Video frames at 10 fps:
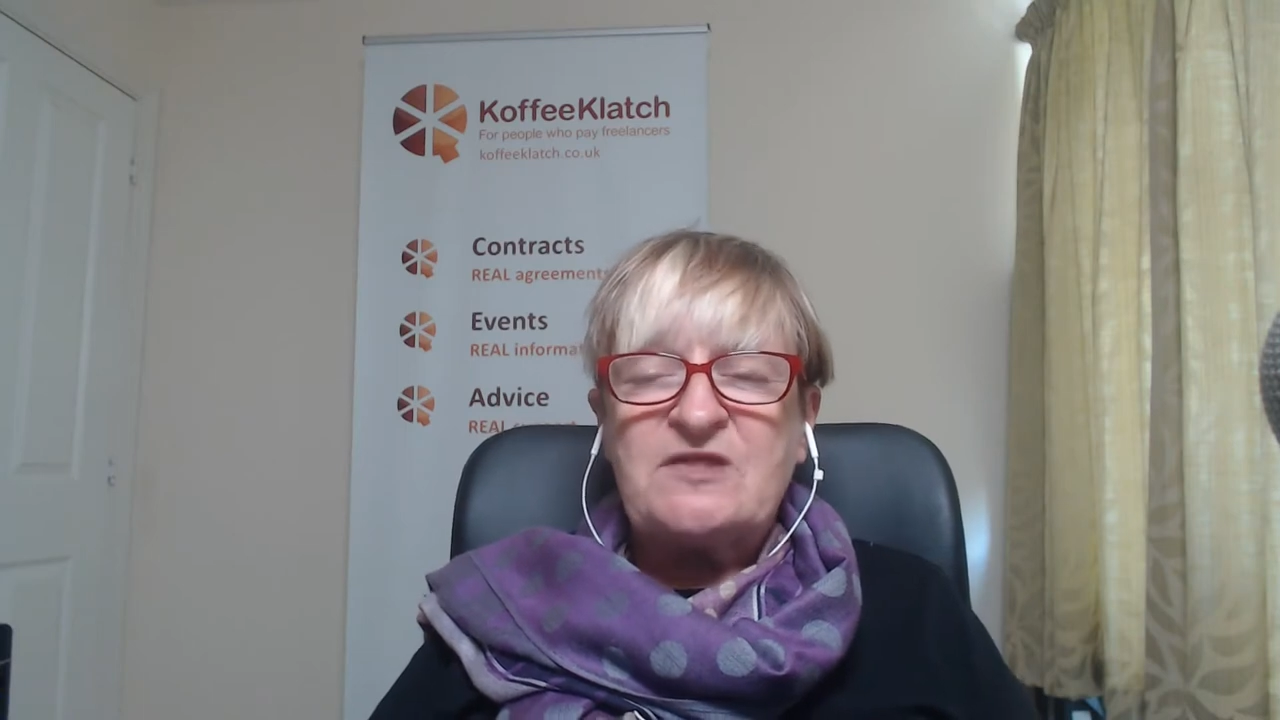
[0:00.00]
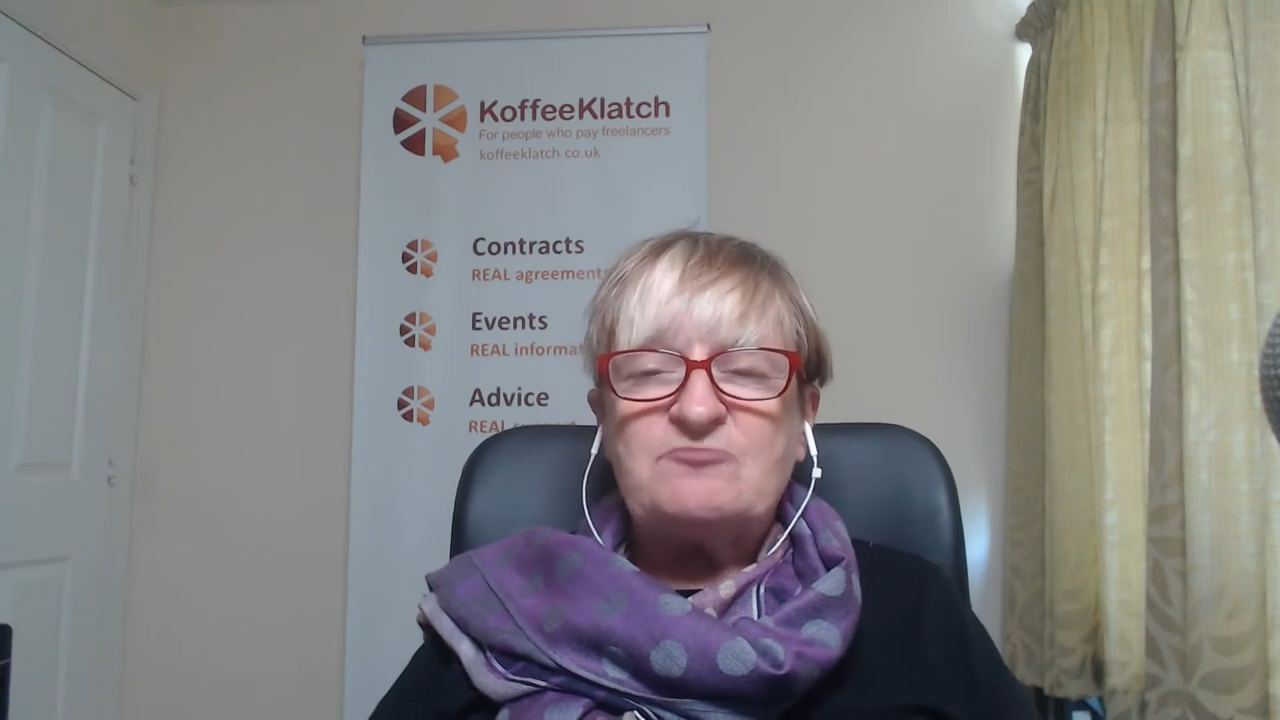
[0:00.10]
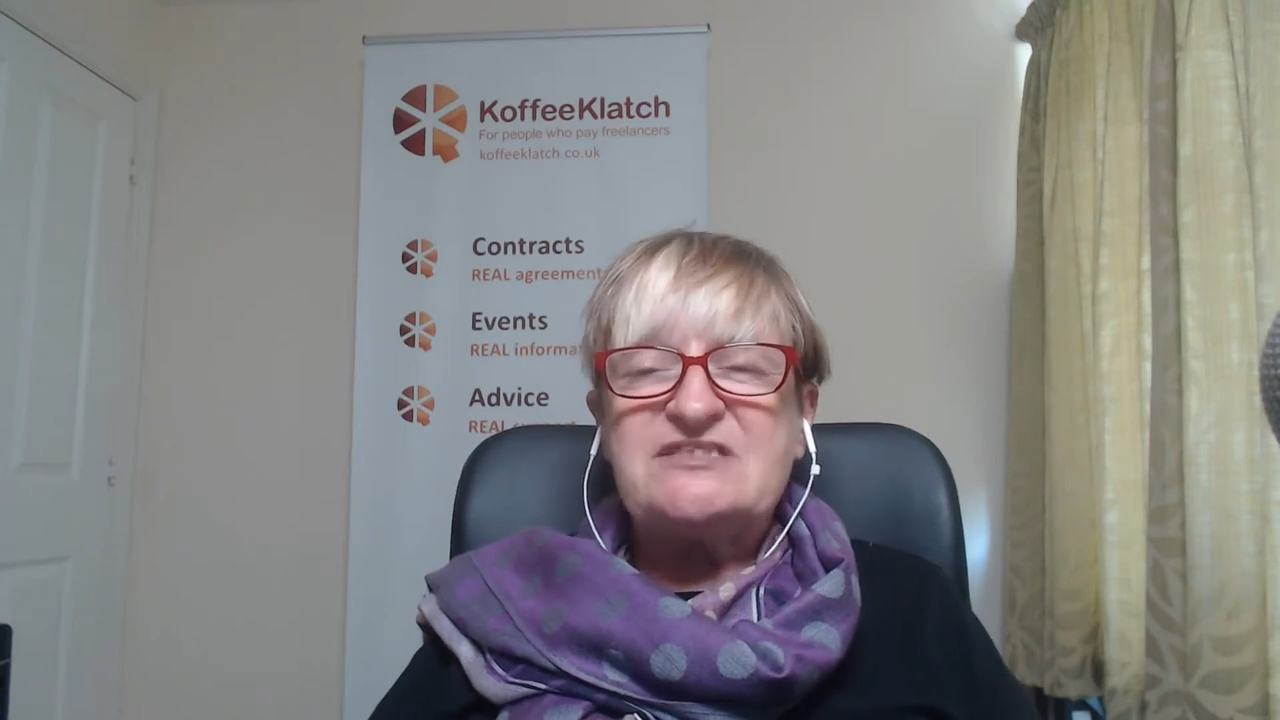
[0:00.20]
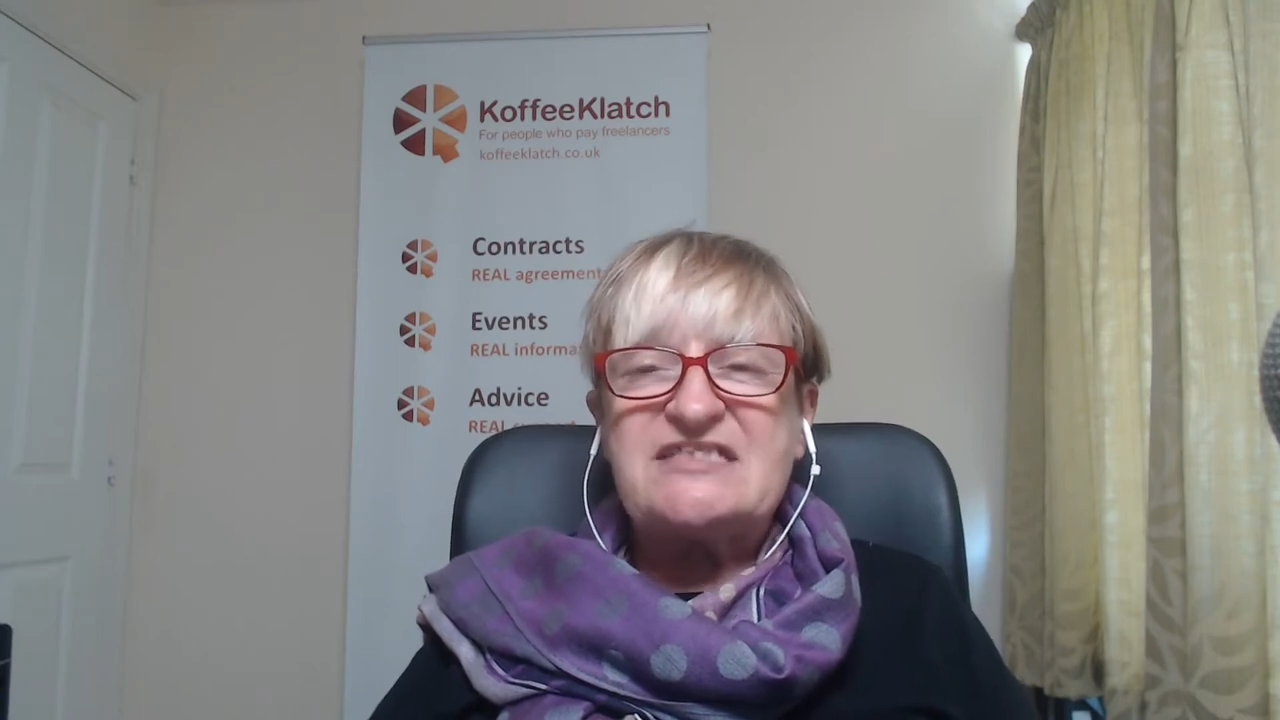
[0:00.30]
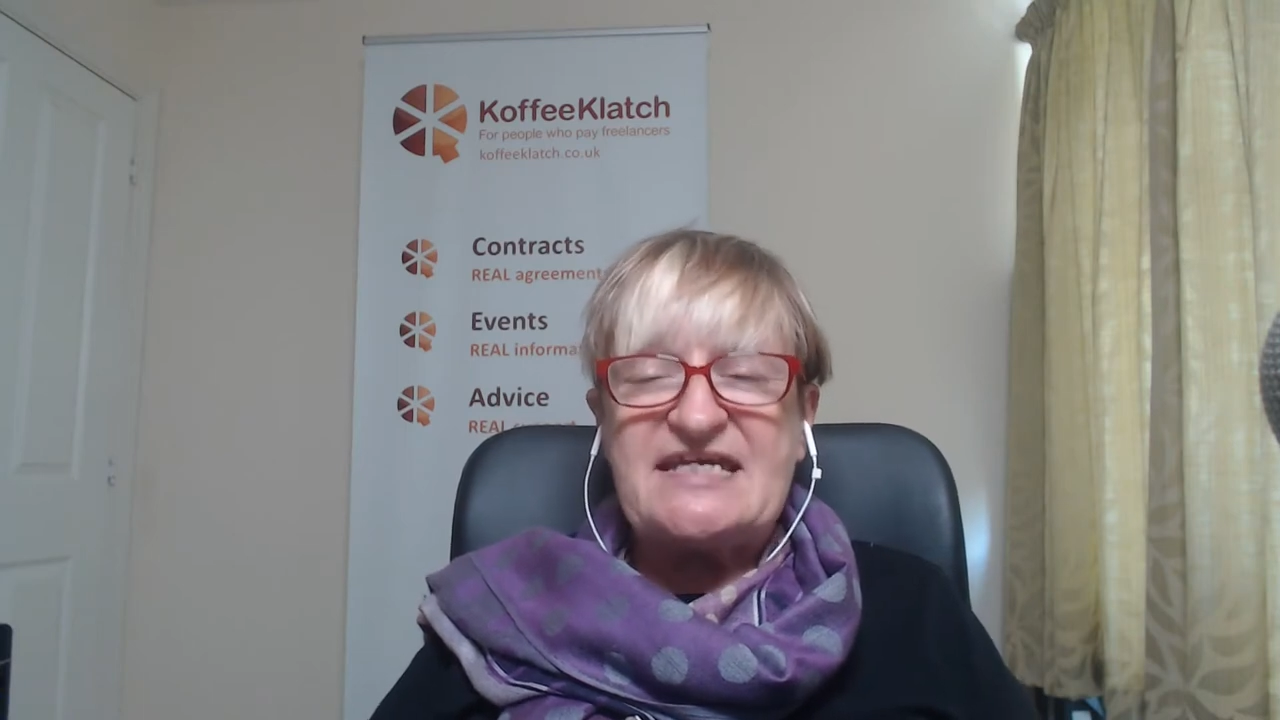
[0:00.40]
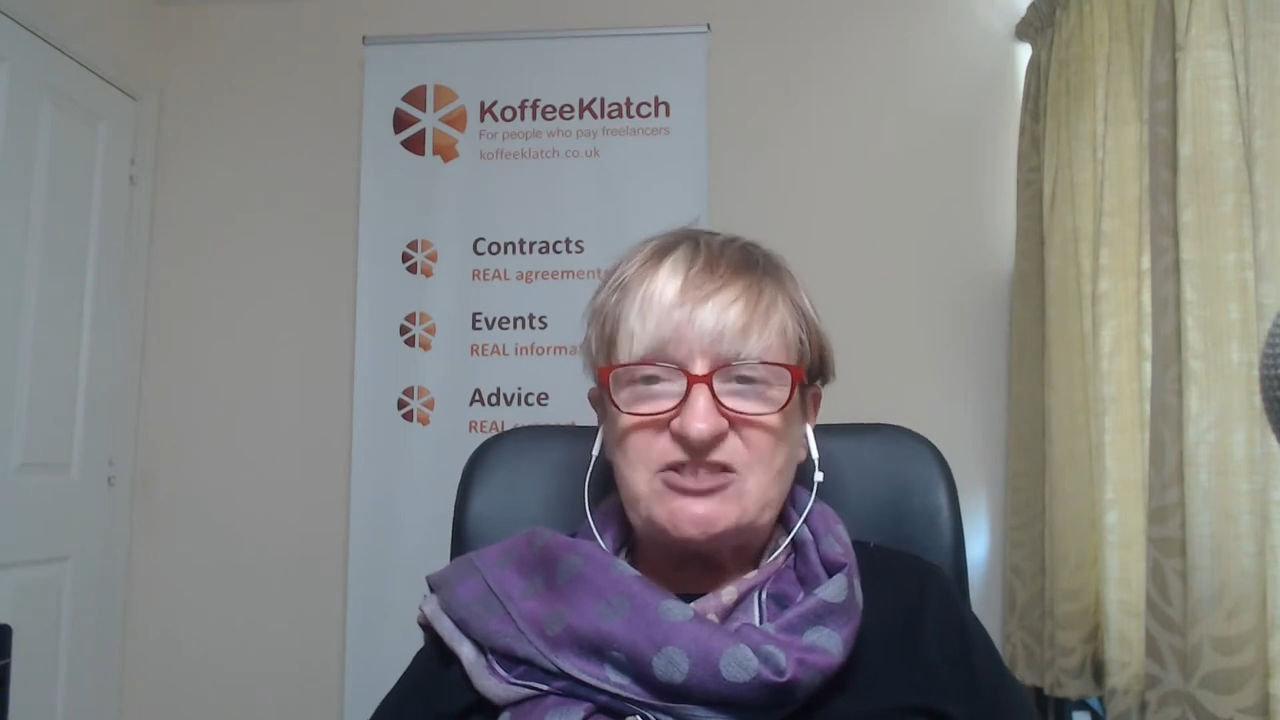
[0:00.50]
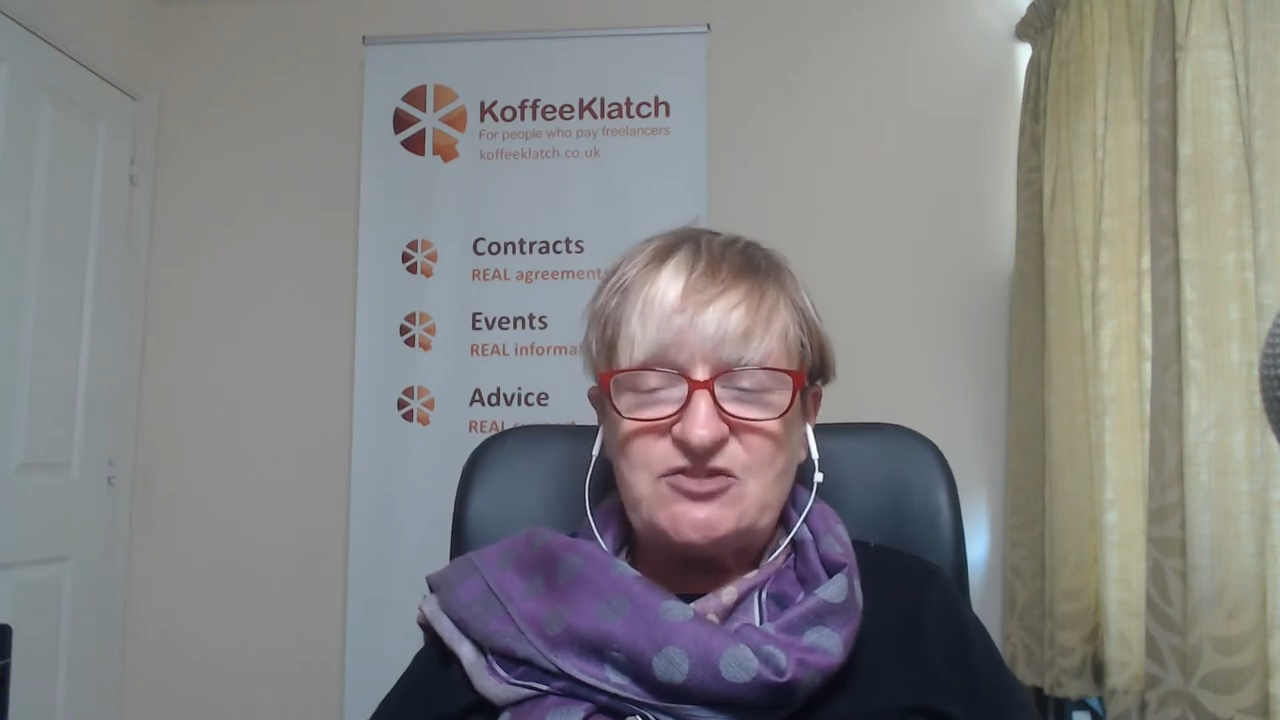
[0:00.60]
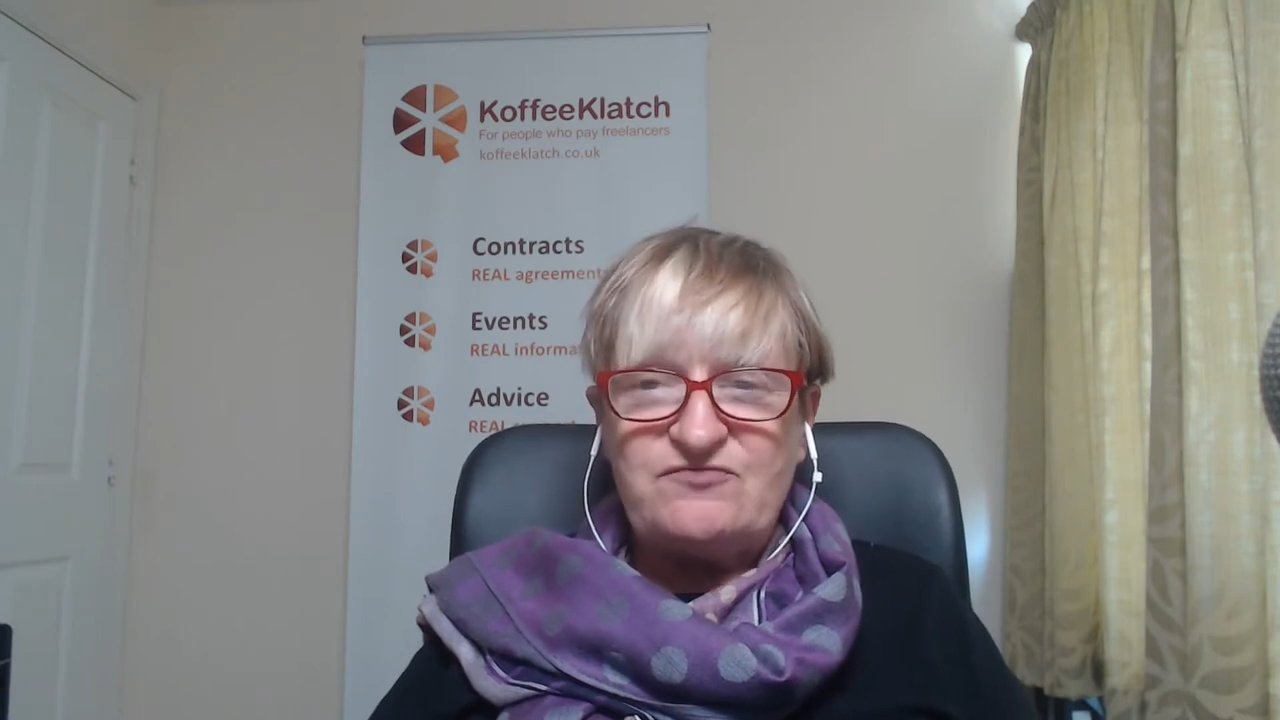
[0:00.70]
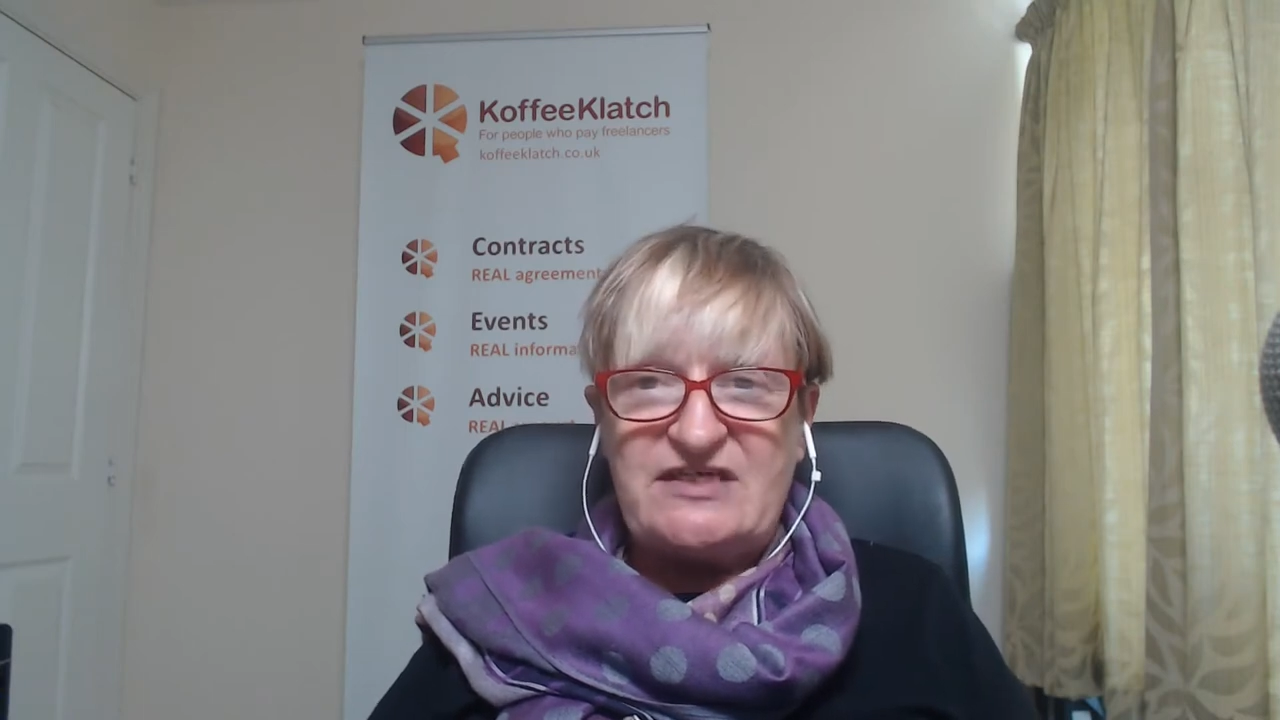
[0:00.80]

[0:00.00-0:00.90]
Protection